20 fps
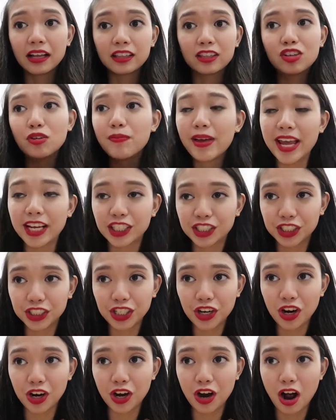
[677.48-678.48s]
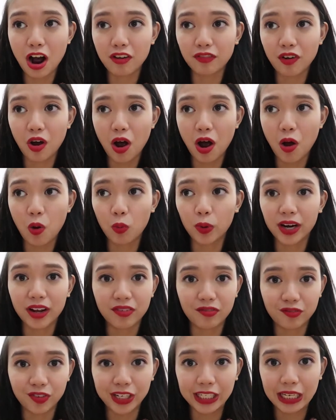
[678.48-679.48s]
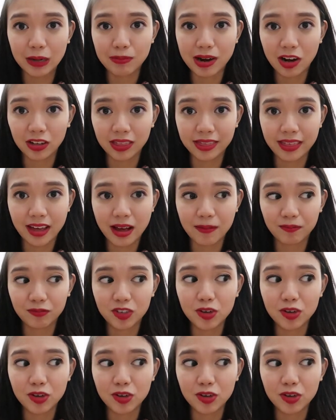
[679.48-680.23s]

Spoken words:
to make sure of what I feel about them,